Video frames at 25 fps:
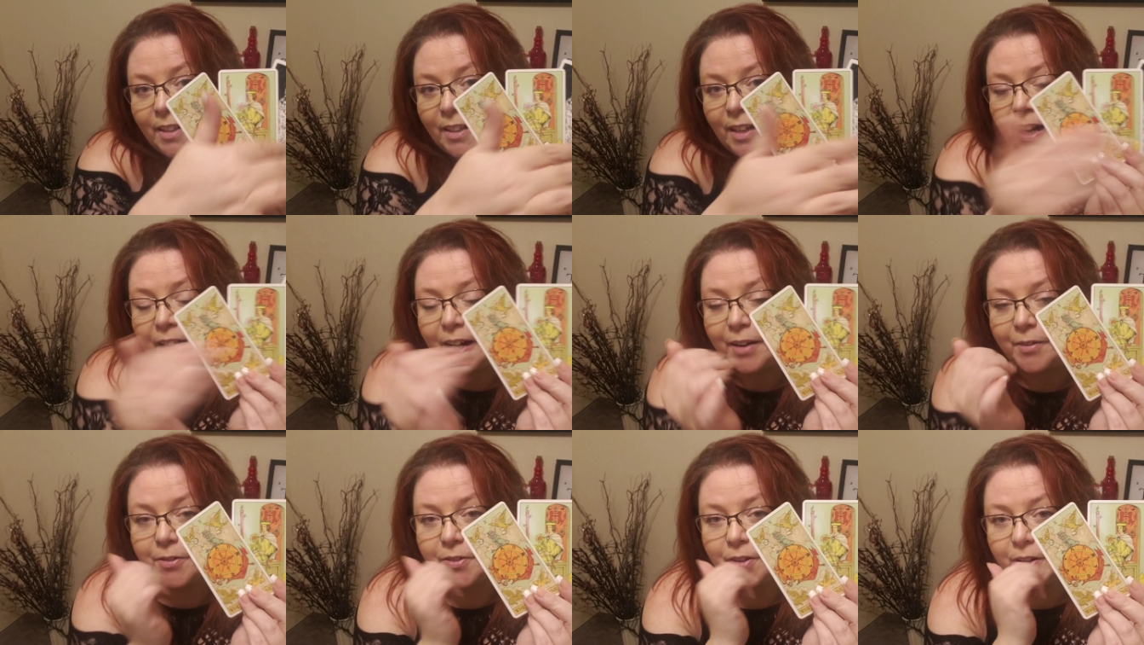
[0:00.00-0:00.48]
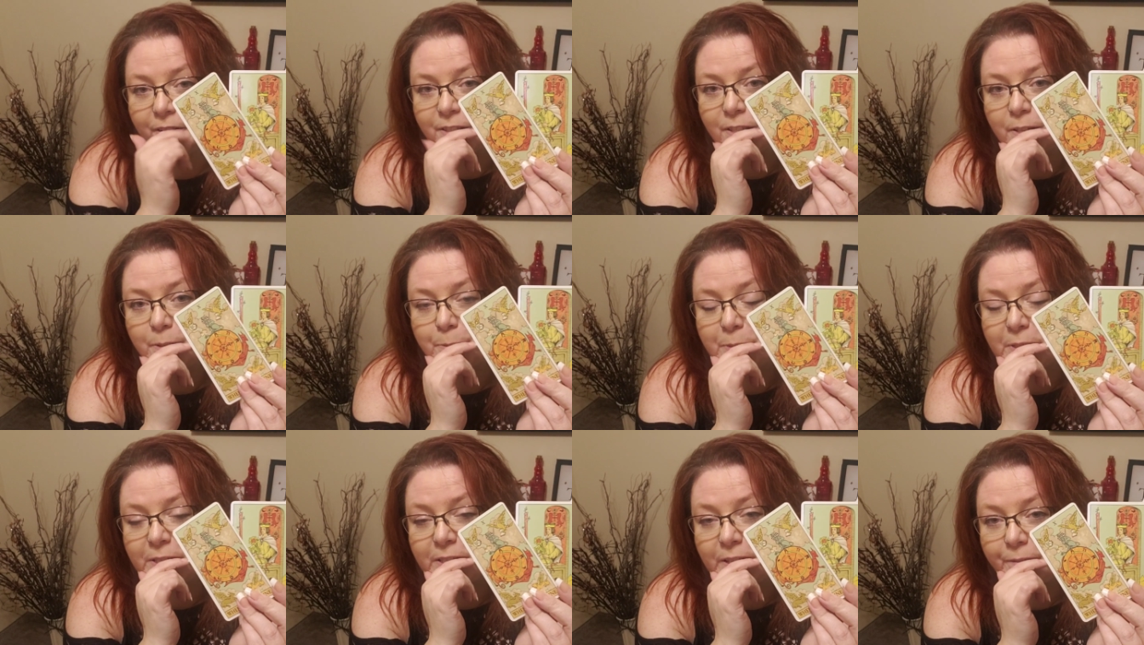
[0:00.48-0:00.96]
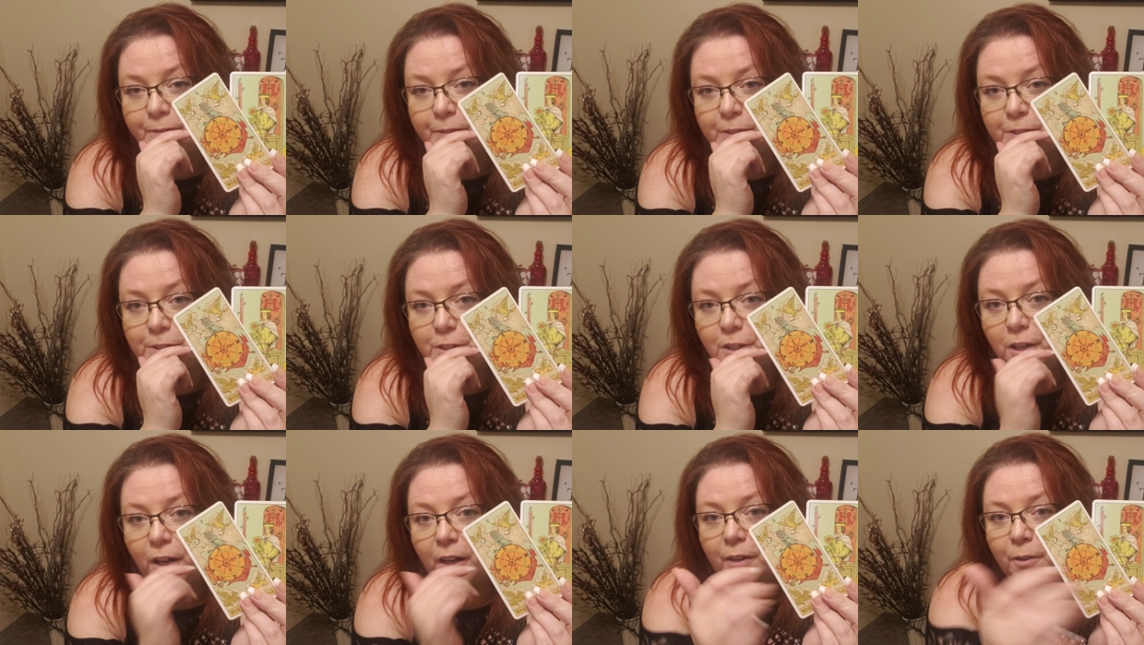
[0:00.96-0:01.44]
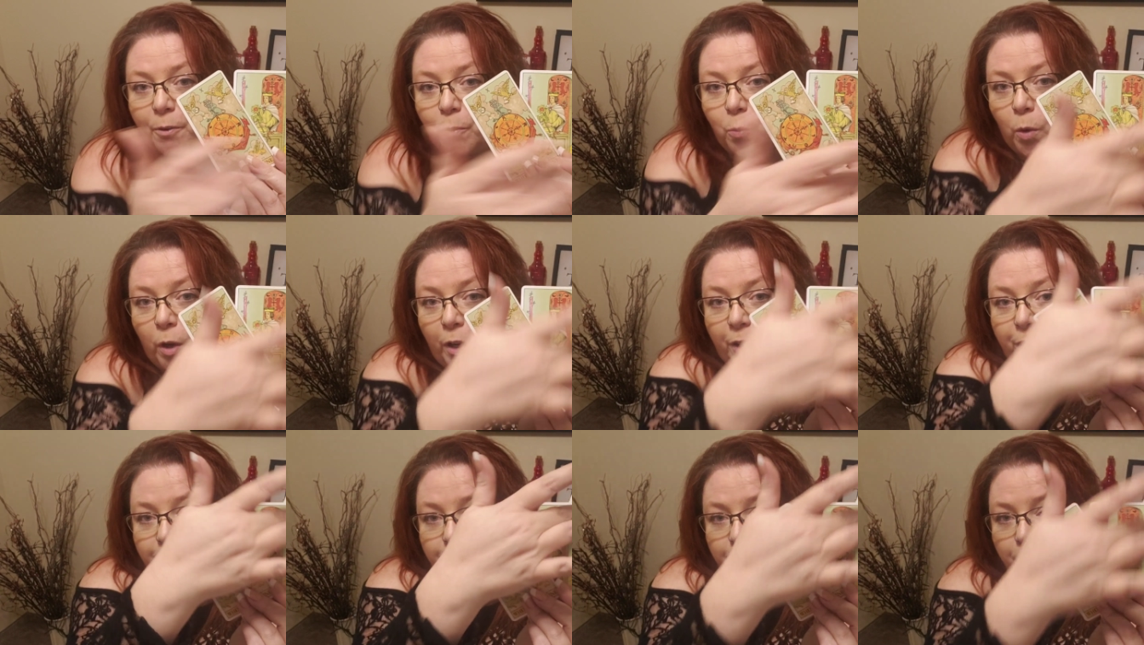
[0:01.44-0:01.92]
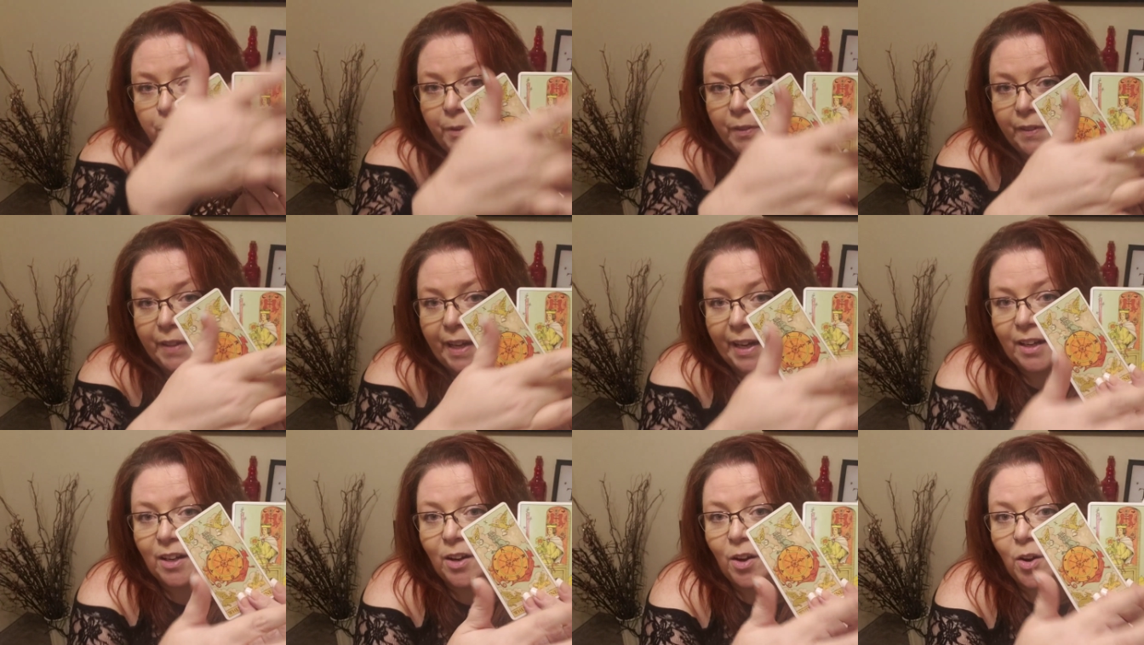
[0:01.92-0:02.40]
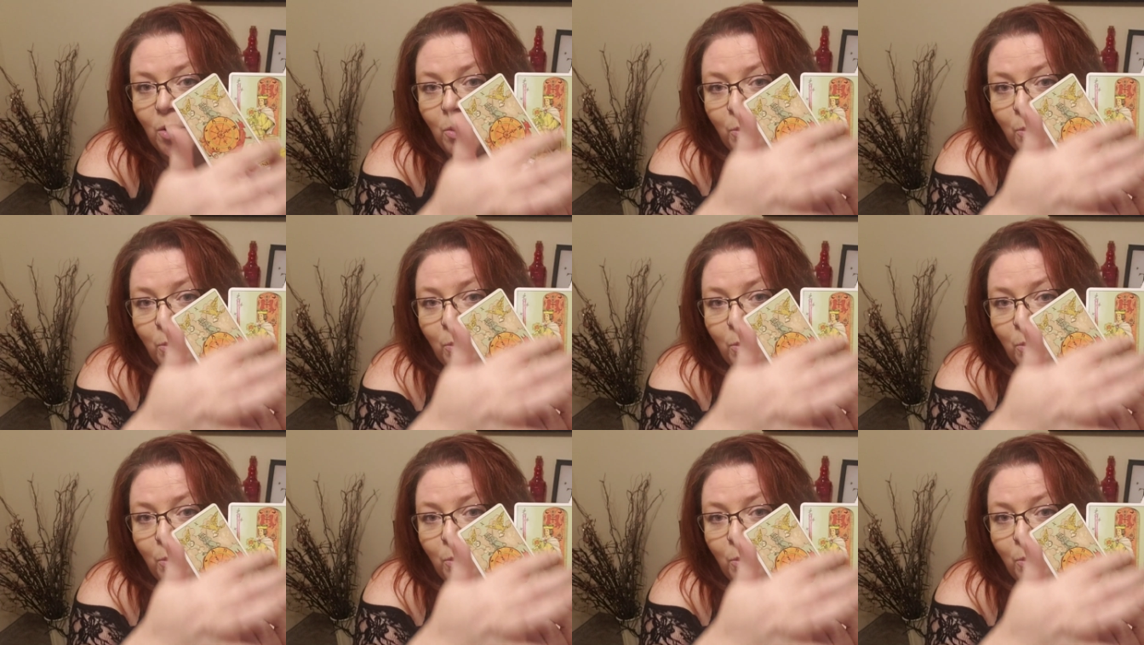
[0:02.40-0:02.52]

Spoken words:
You've got some stuff that you got to work through and let go.